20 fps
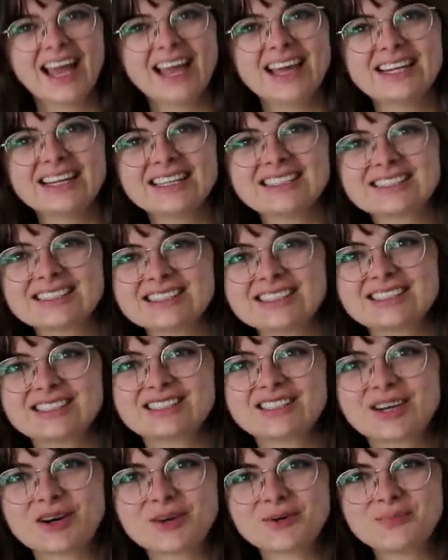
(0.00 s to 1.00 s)
It is
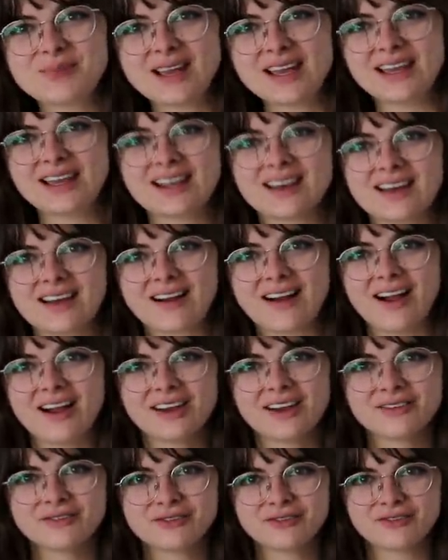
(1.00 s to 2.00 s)
so big, like I
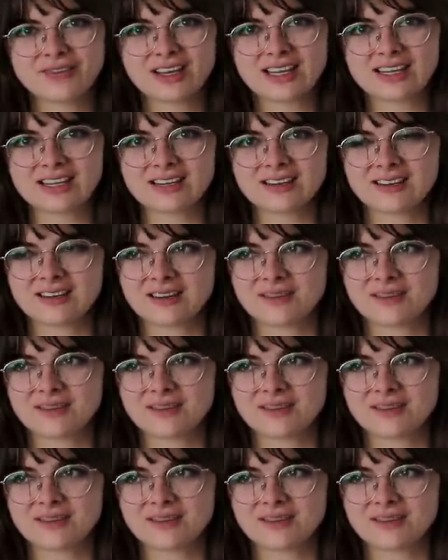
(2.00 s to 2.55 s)
can fit